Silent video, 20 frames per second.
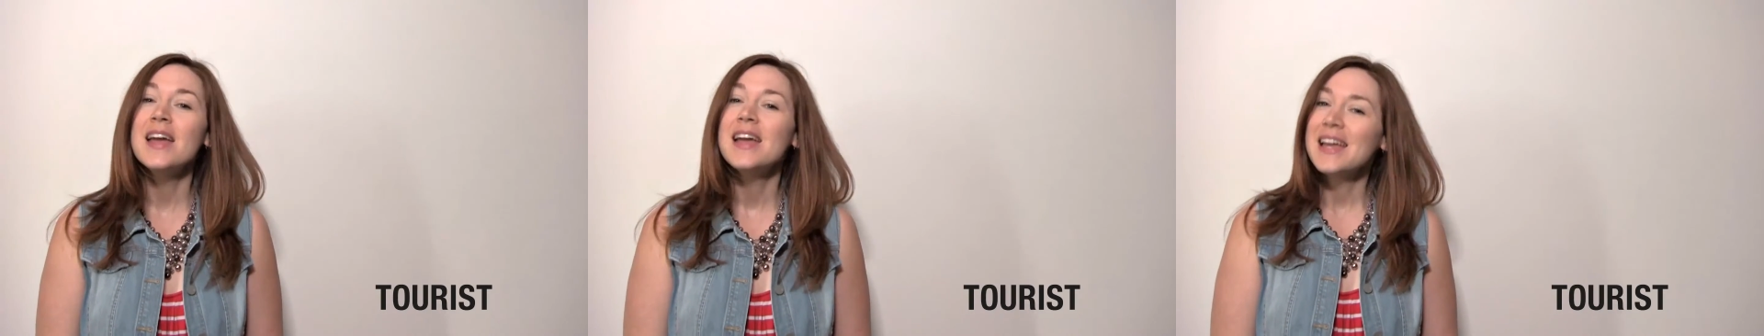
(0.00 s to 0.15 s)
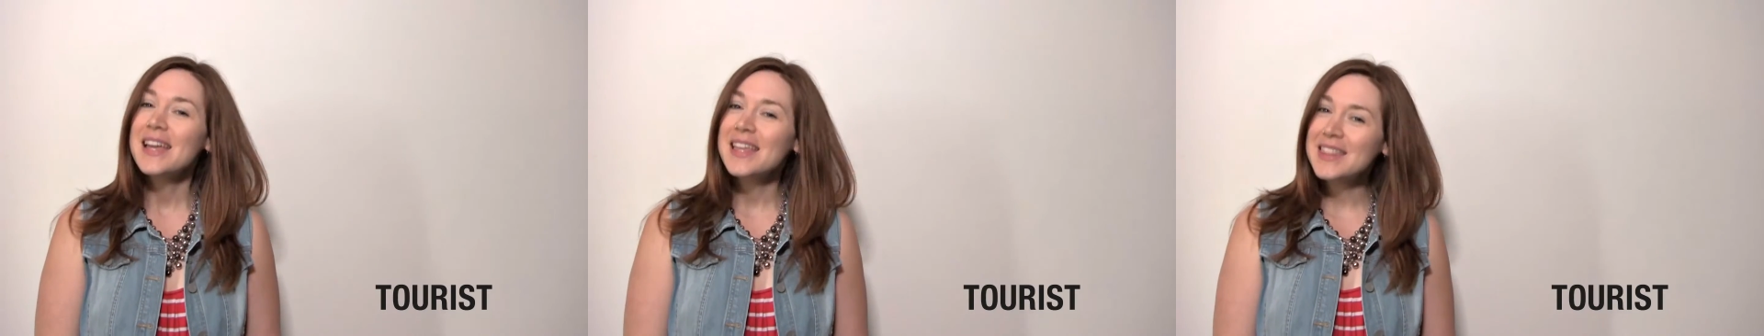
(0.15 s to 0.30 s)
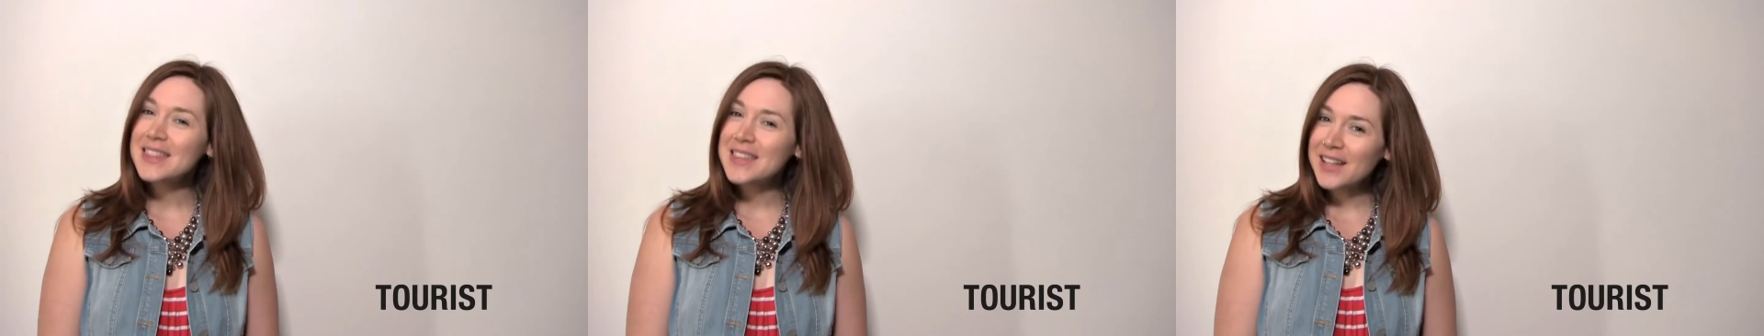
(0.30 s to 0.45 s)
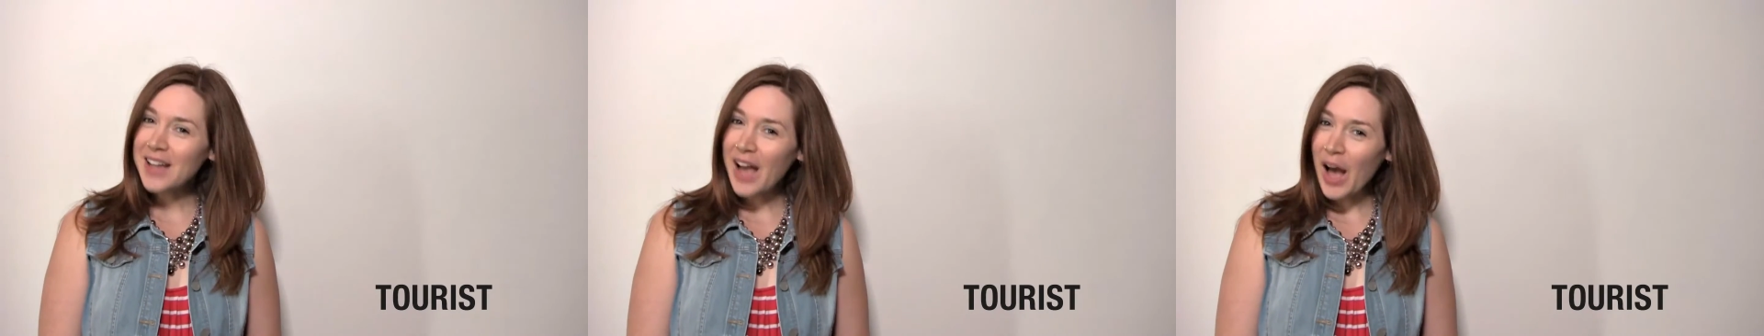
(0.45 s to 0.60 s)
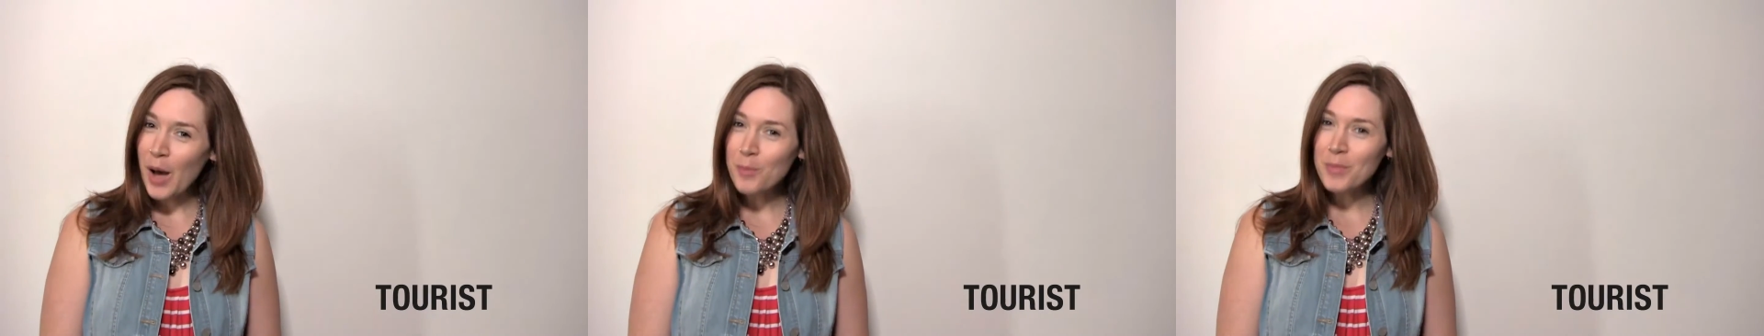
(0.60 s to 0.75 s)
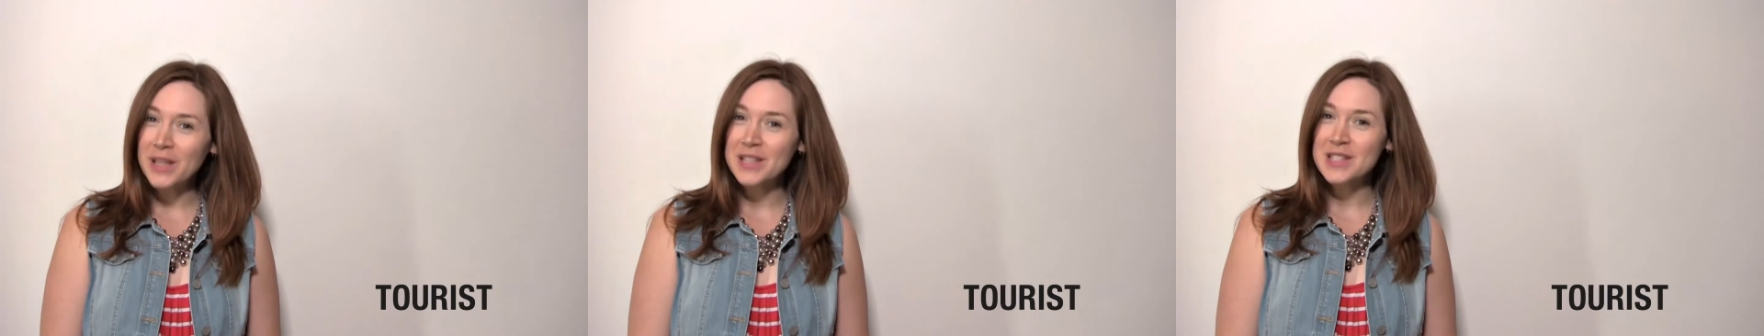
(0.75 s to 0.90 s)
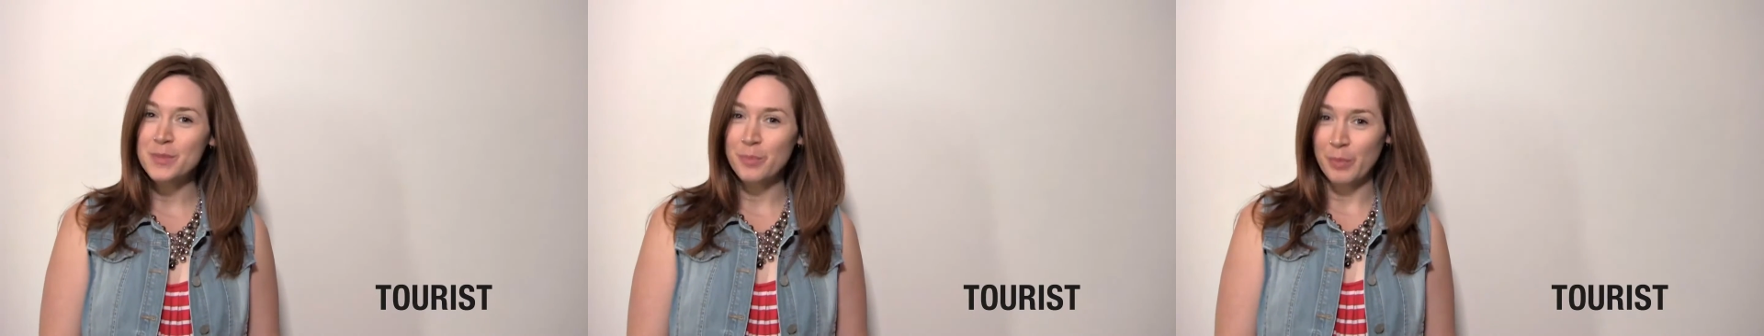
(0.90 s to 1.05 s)
In the
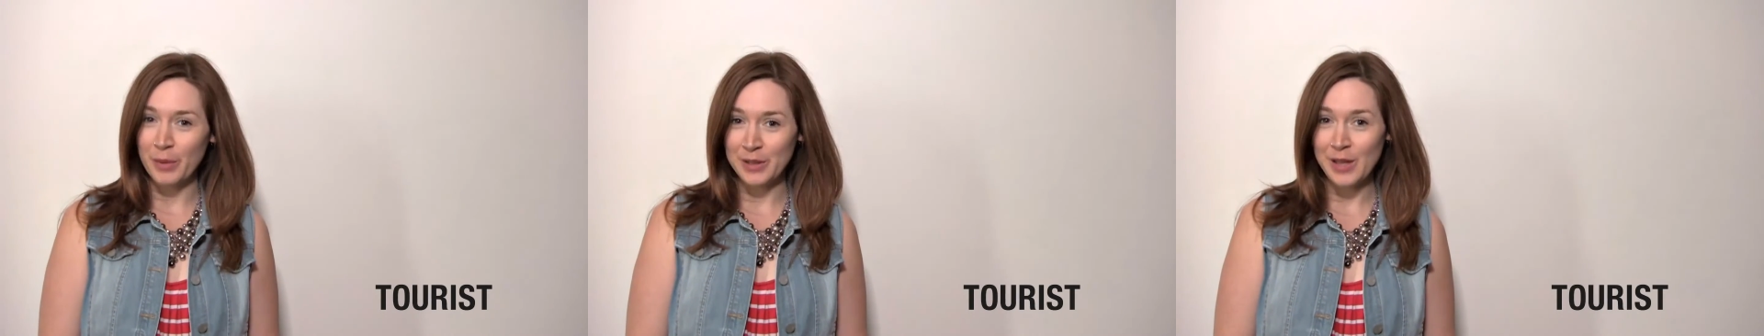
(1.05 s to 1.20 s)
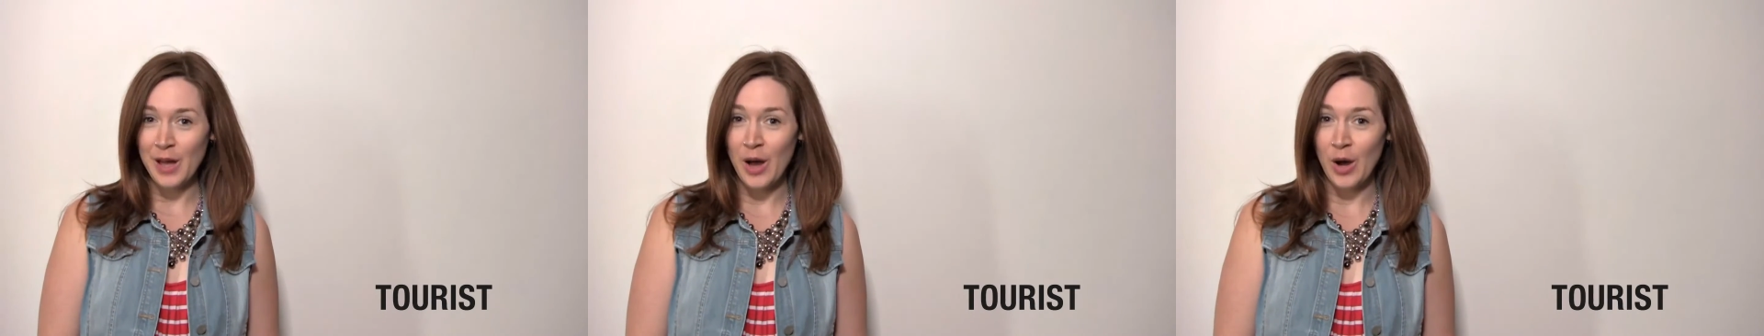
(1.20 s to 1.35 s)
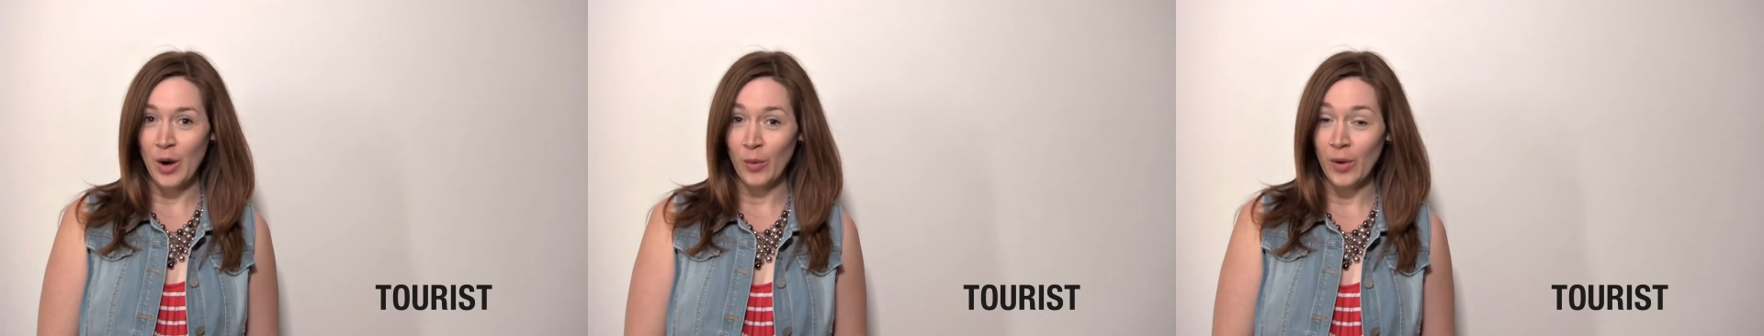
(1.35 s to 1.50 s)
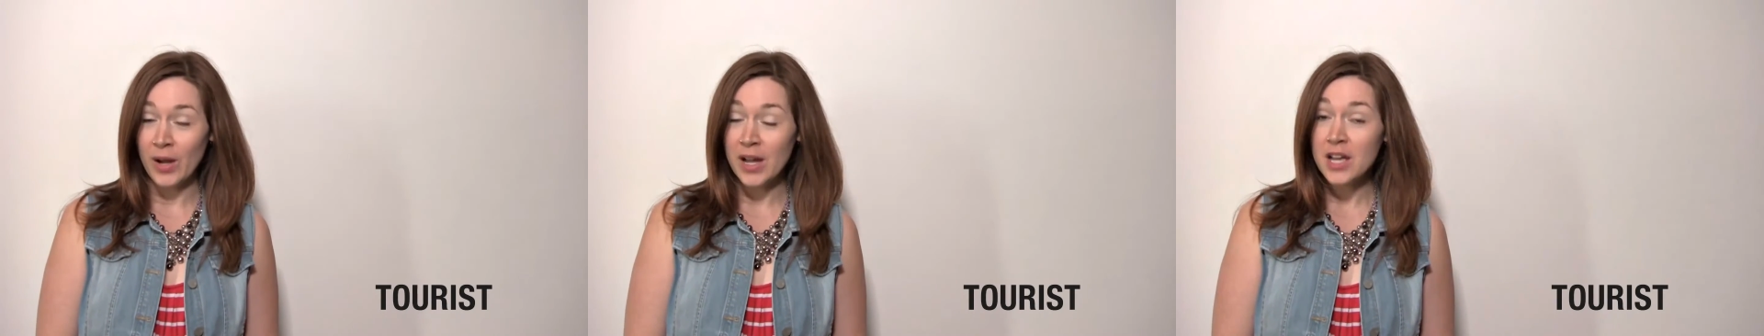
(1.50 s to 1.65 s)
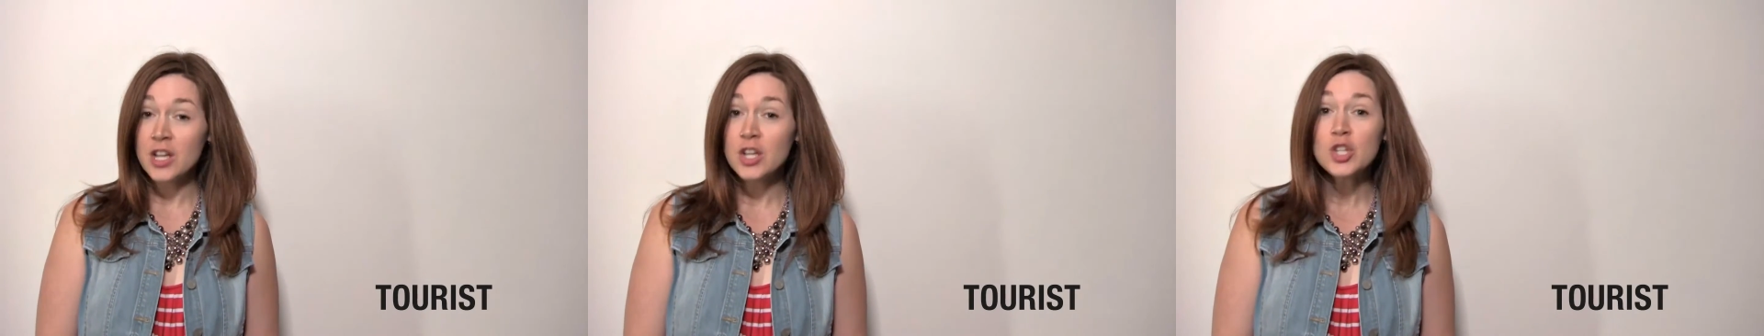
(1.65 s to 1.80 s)
comments below,